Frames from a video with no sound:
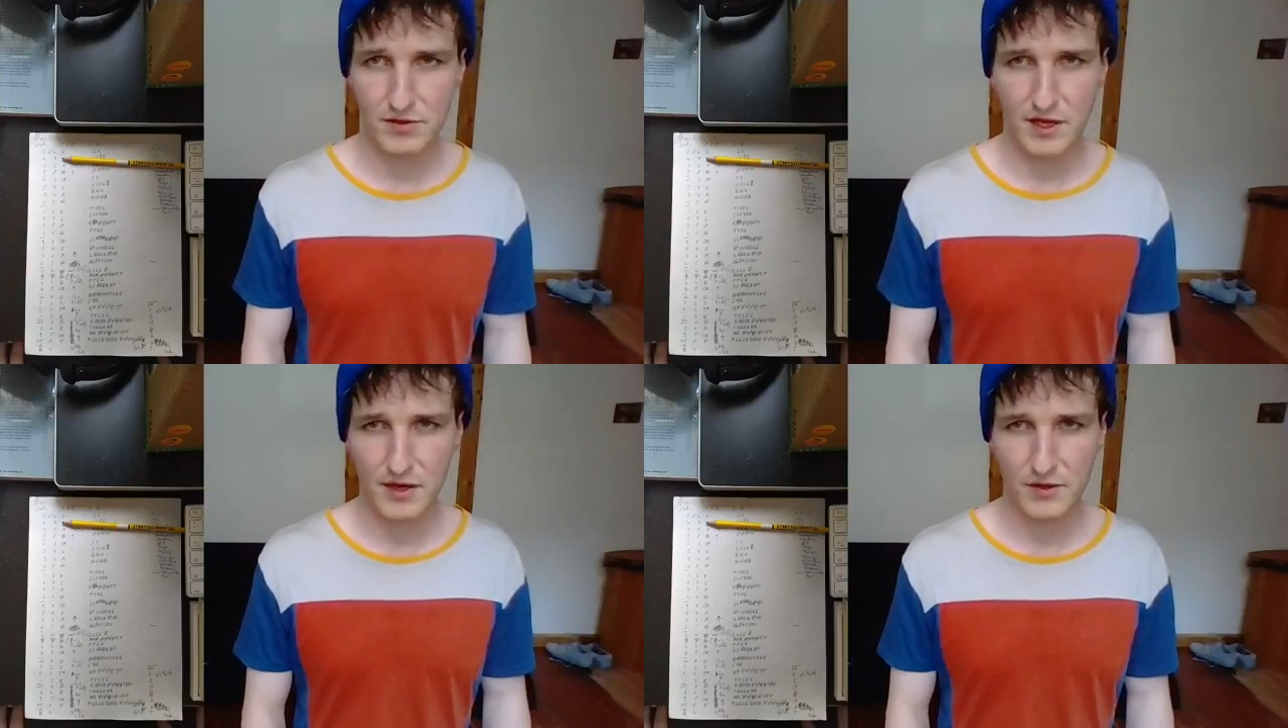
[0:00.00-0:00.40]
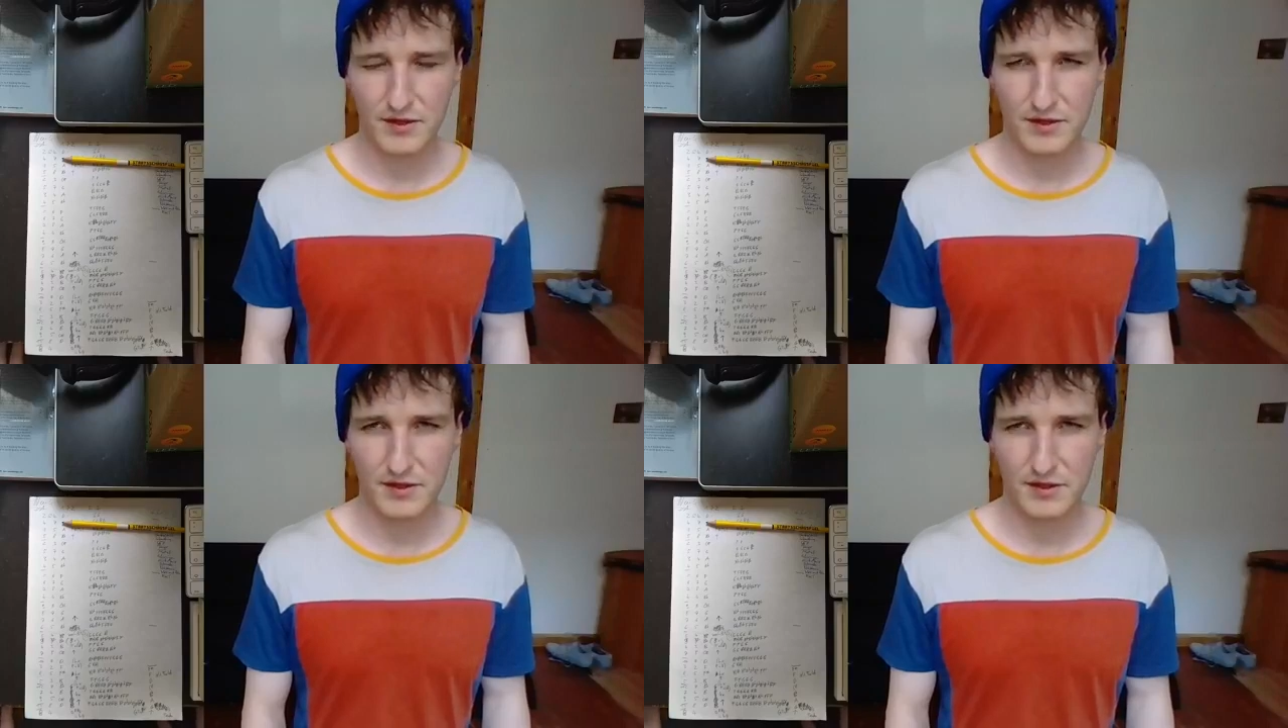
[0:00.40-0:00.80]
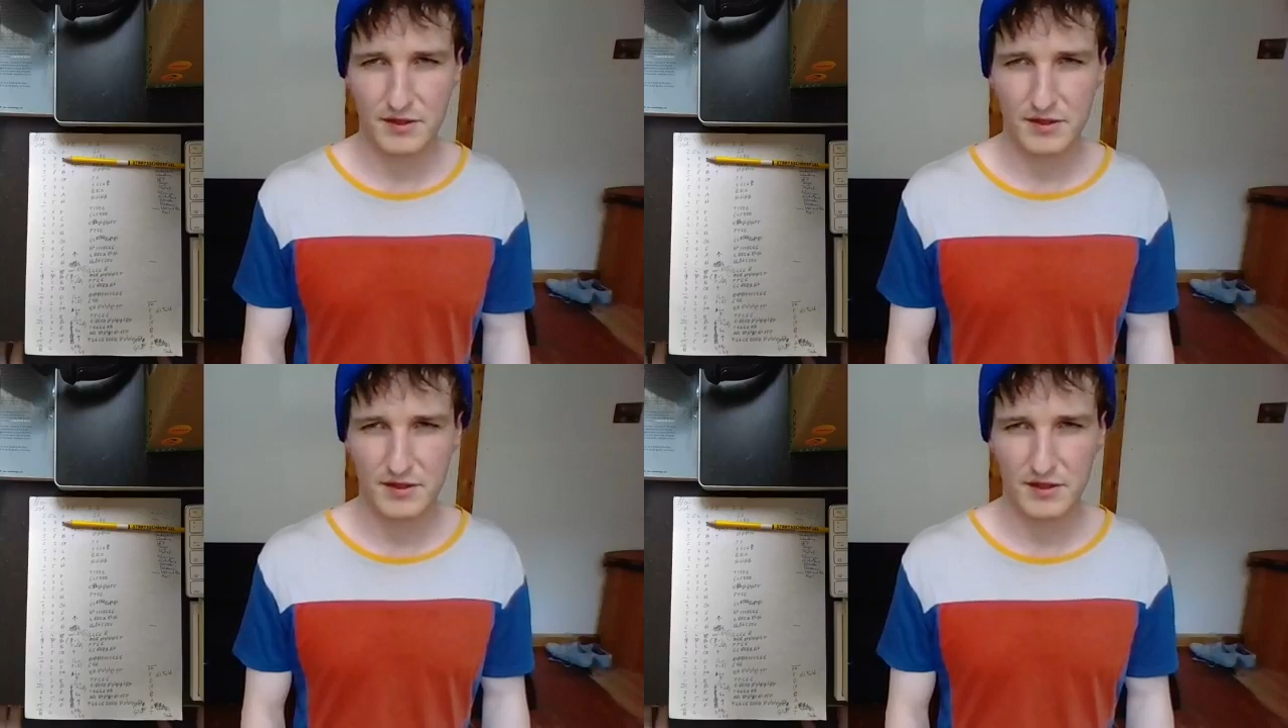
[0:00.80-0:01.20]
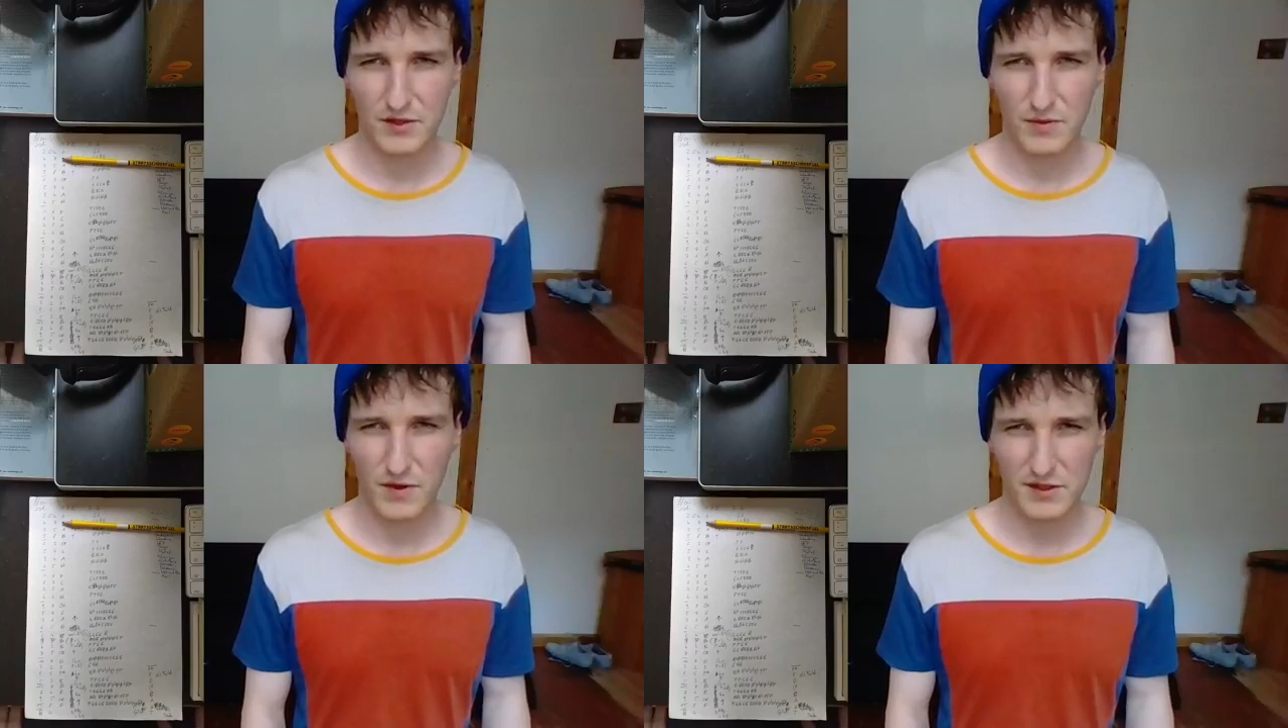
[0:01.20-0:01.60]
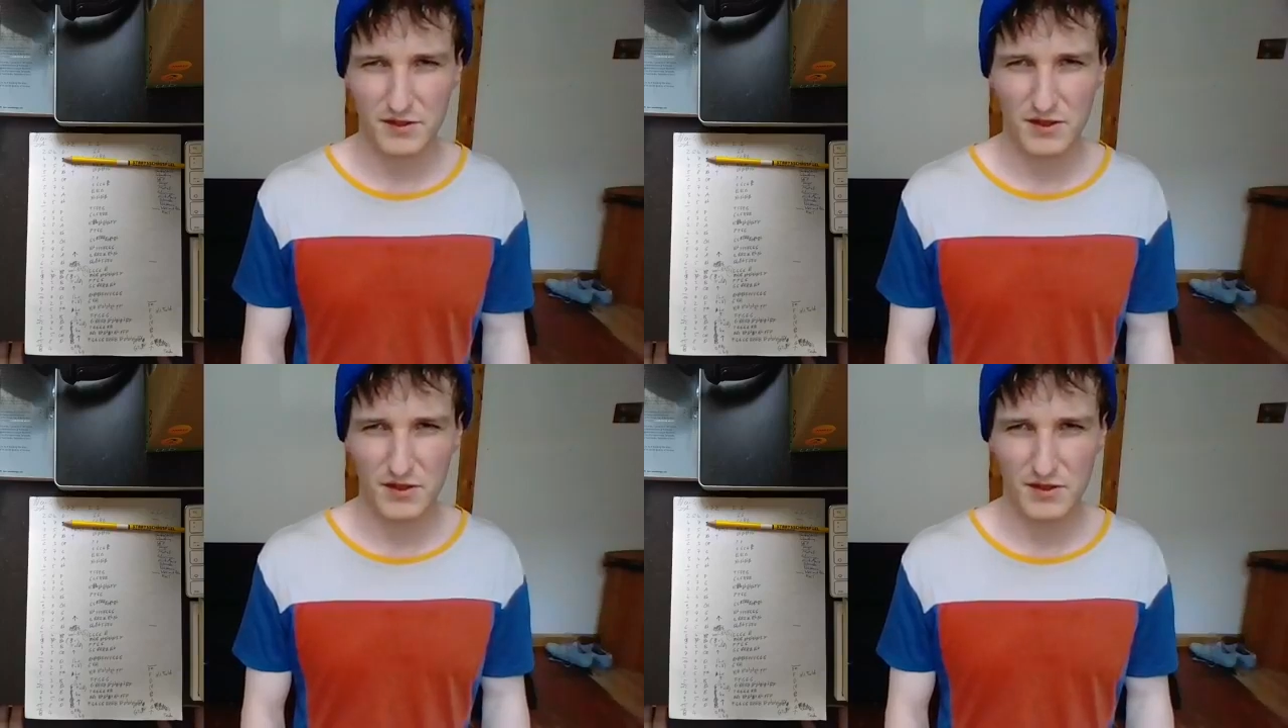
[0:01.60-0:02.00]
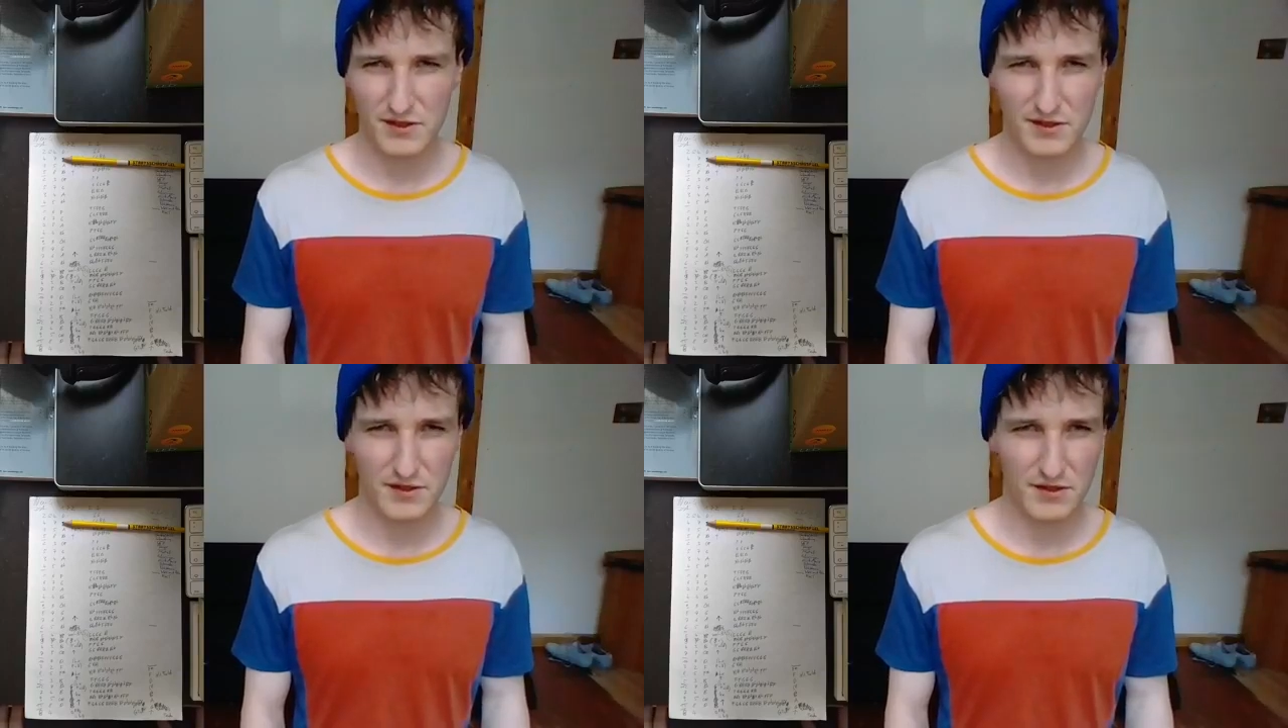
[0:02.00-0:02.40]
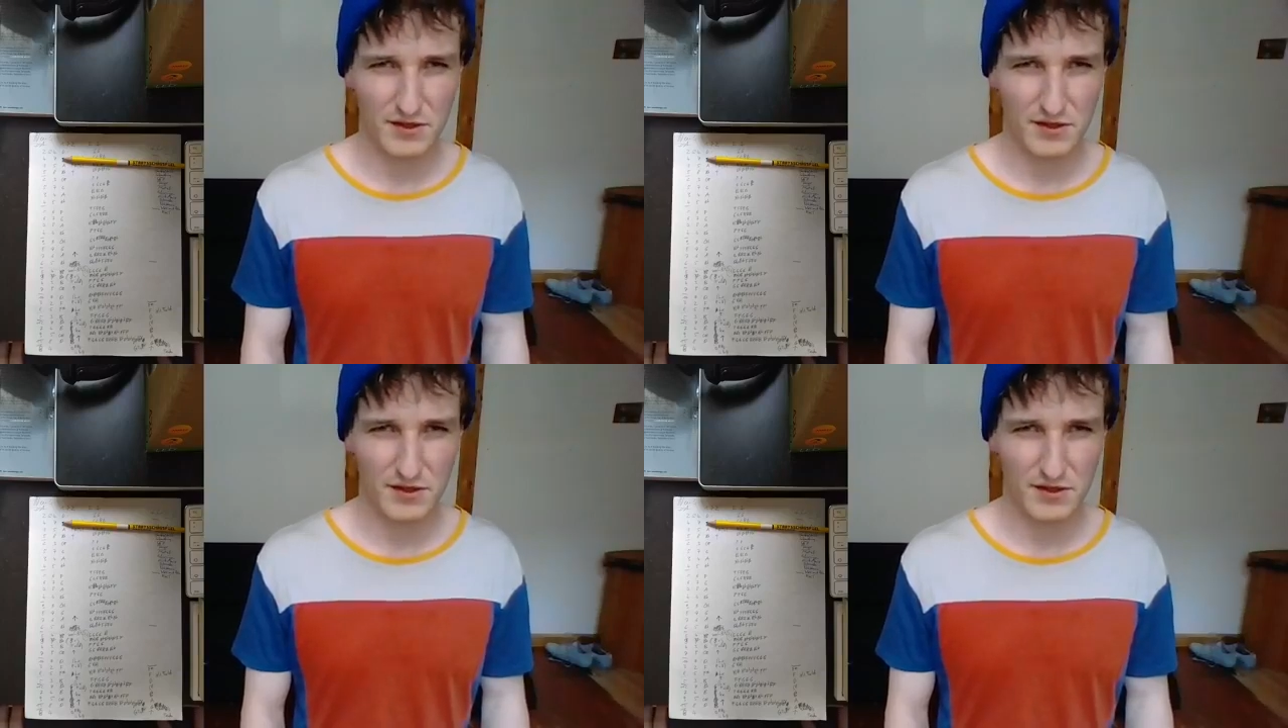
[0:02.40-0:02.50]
count the quarter notes.